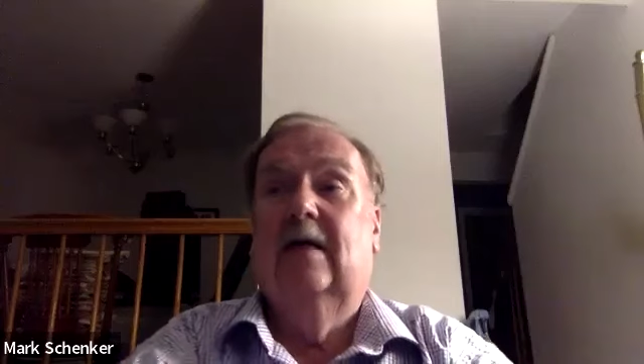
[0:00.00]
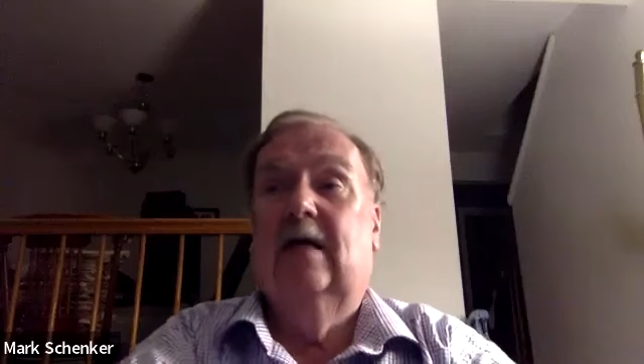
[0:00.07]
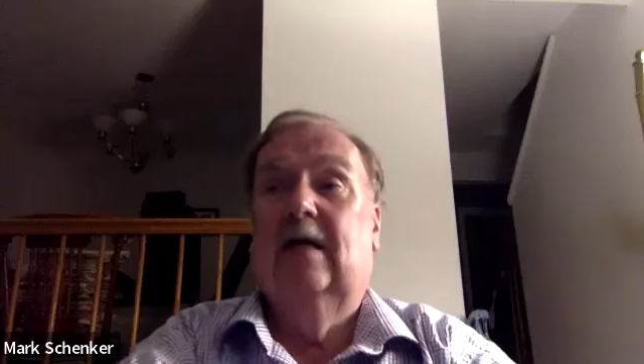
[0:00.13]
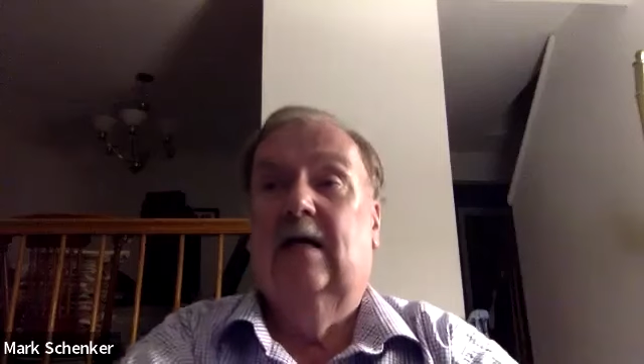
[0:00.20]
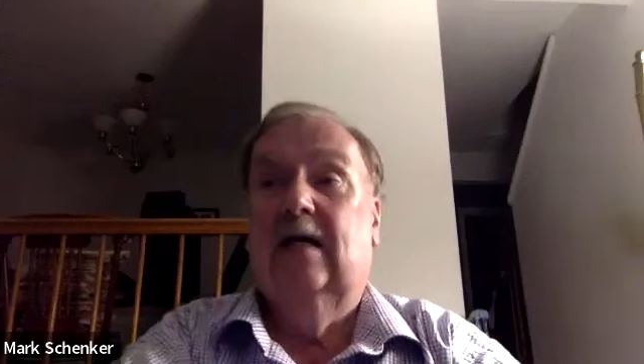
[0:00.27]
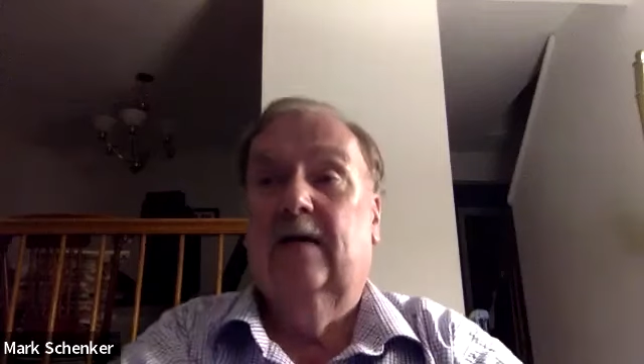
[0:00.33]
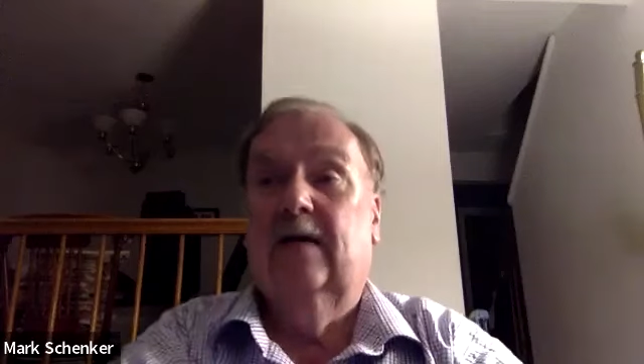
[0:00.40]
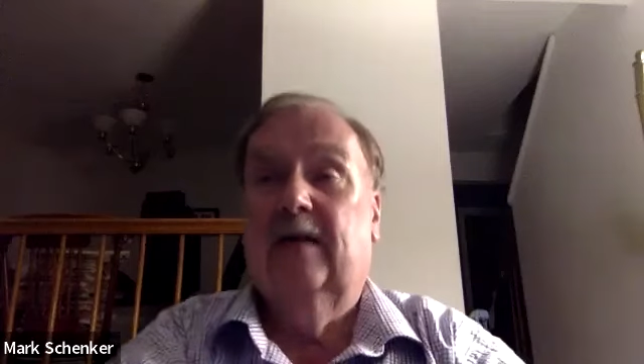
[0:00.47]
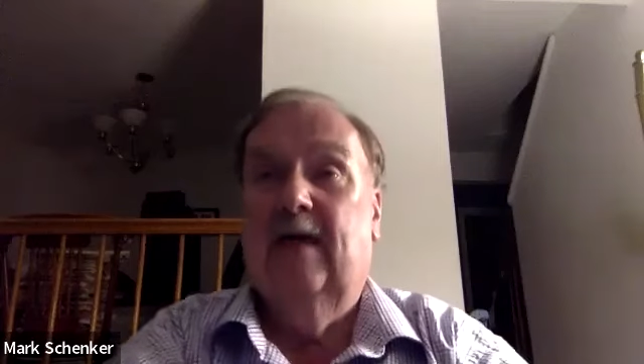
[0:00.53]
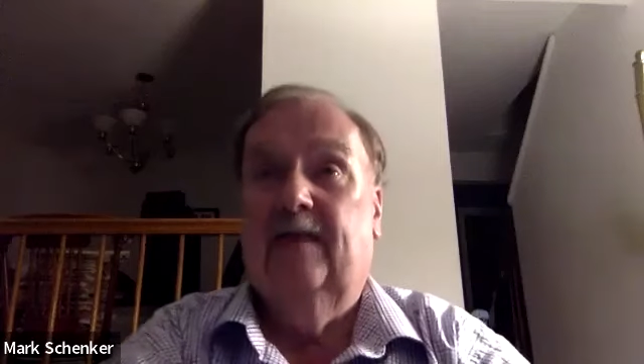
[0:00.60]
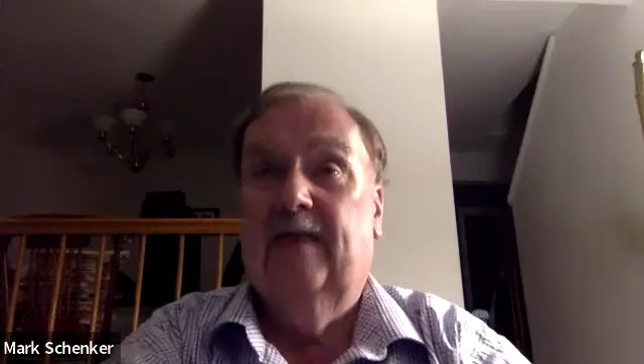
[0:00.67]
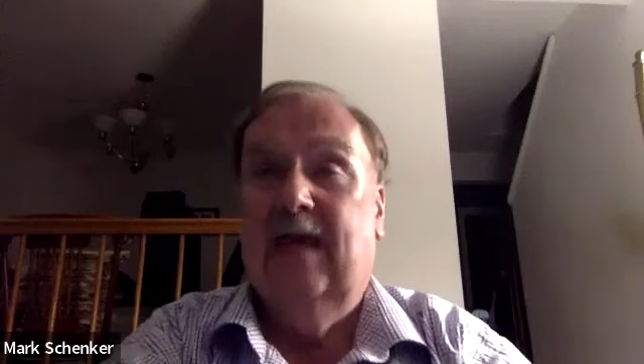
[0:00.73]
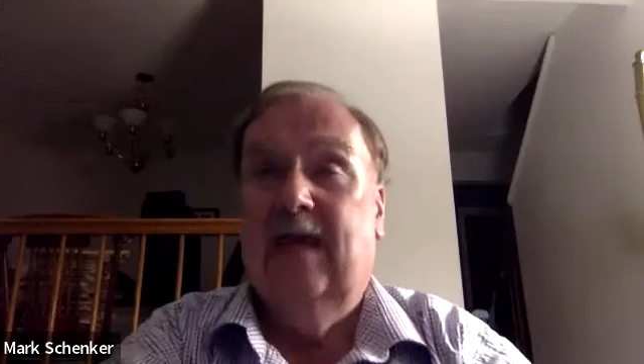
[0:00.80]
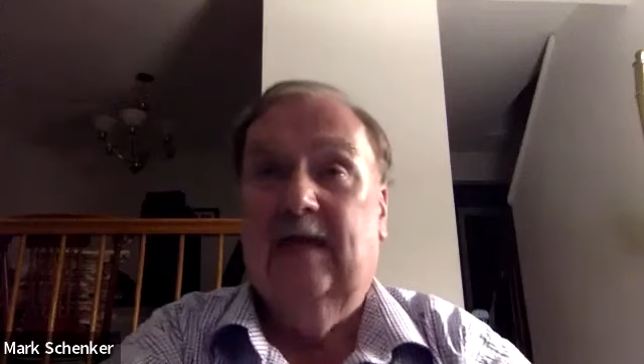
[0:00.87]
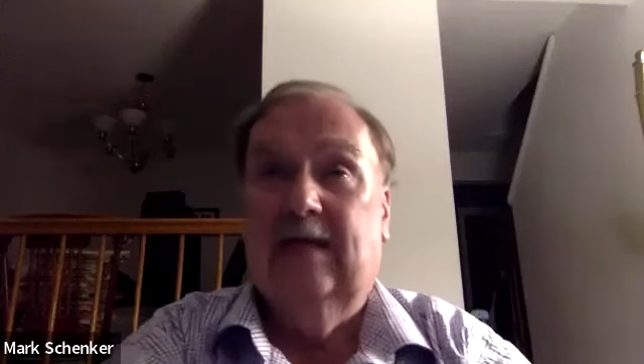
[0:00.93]
that
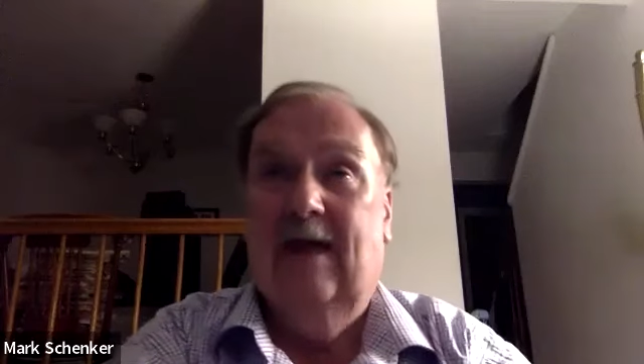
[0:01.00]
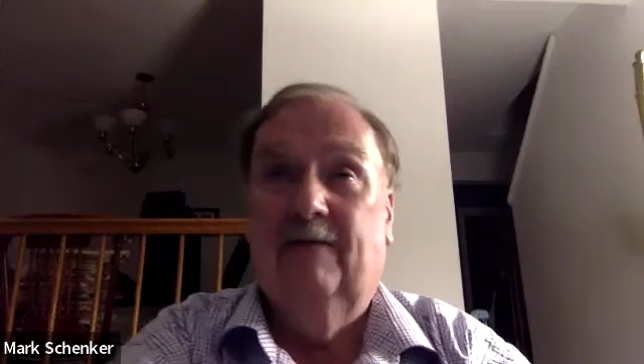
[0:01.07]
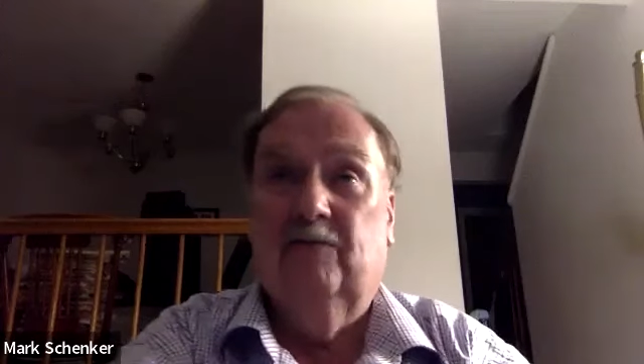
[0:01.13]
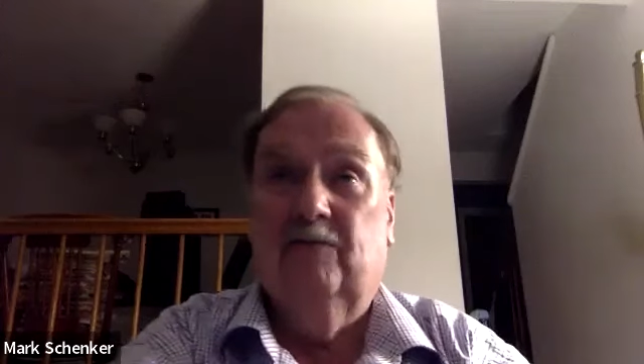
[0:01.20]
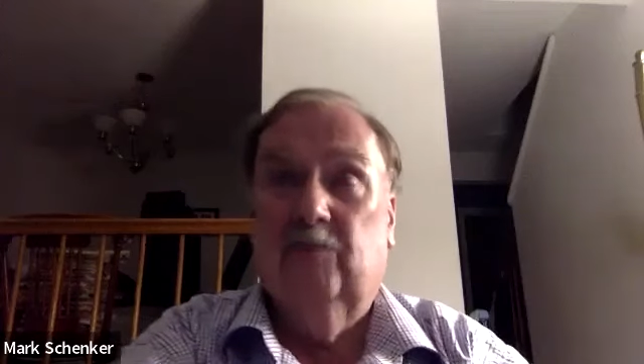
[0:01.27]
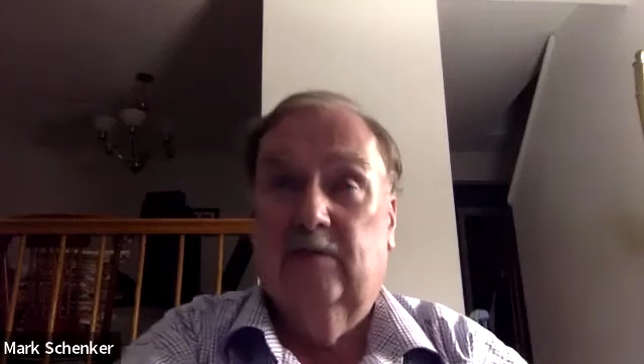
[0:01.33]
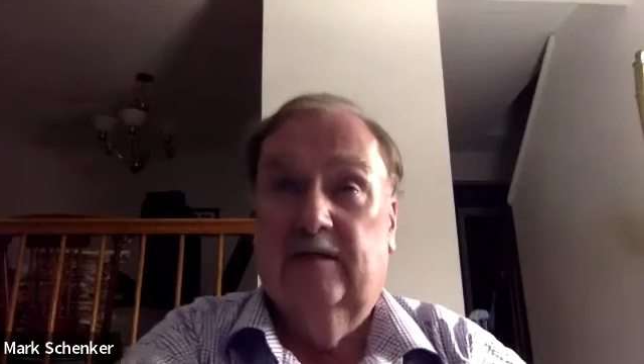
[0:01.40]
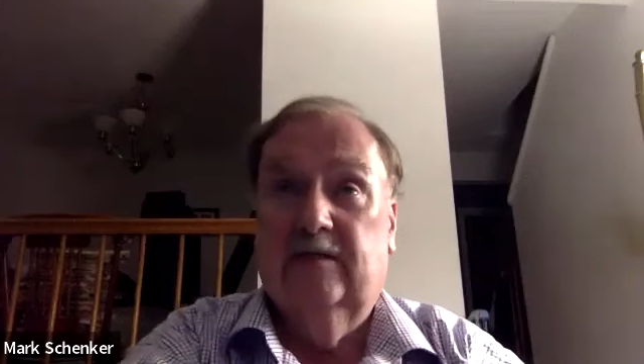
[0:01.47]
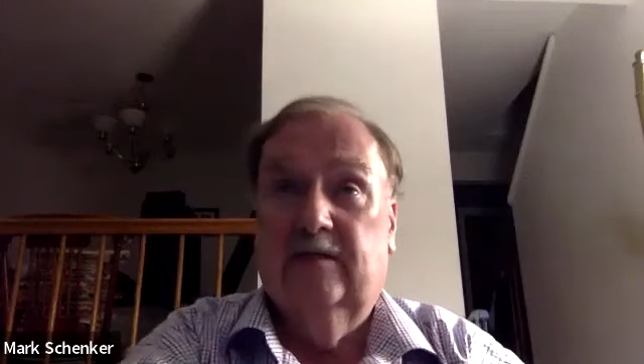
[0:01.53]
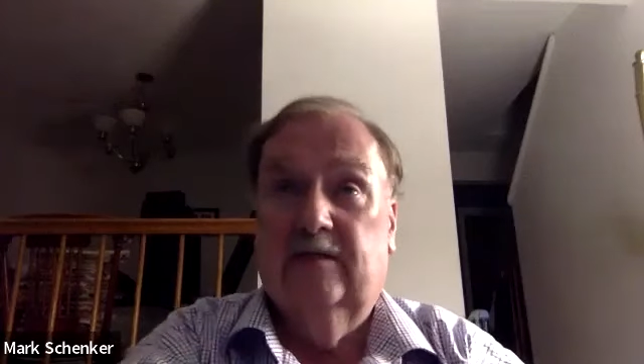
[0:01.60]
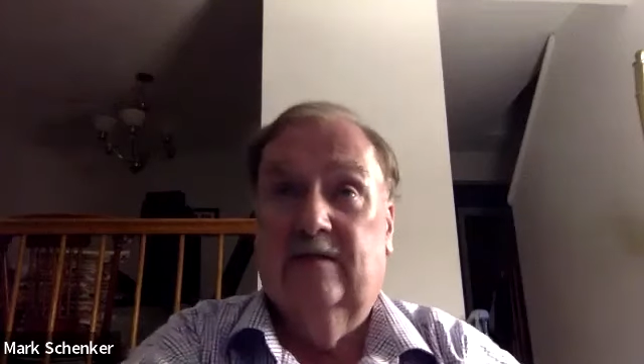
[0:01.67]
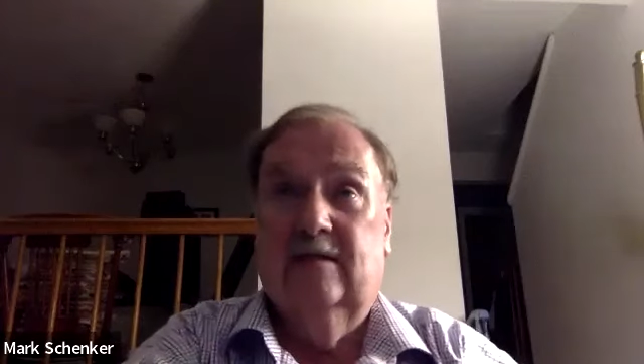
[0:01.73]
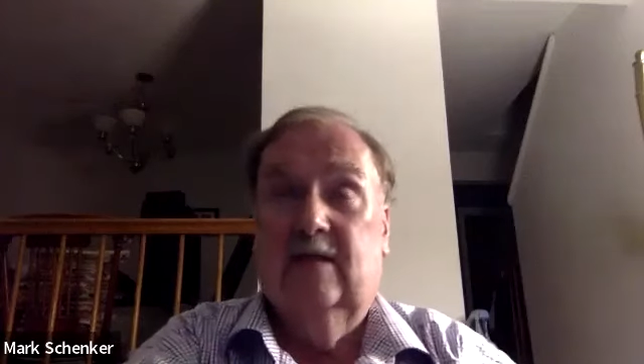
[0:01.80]
they left religious